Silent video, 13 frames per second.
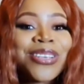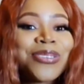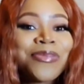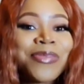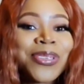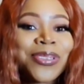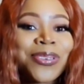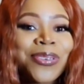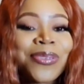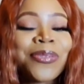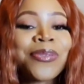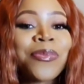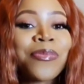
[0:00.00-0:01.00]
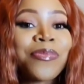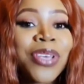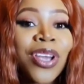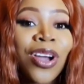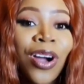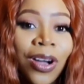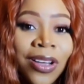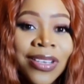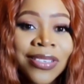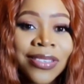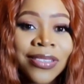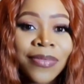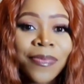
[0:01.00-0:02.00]
No be so,
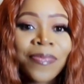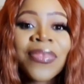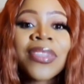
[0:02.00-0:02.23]
because